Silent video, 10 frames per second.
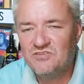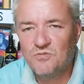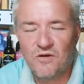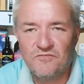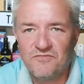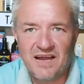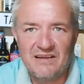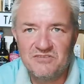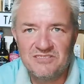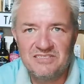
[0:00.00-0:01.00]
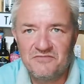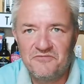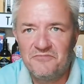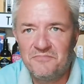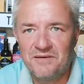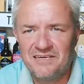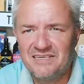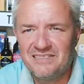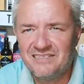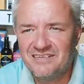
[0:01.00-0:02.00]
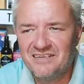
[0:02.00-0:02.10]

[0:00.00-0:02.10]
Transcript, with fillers: 12,000 different beers.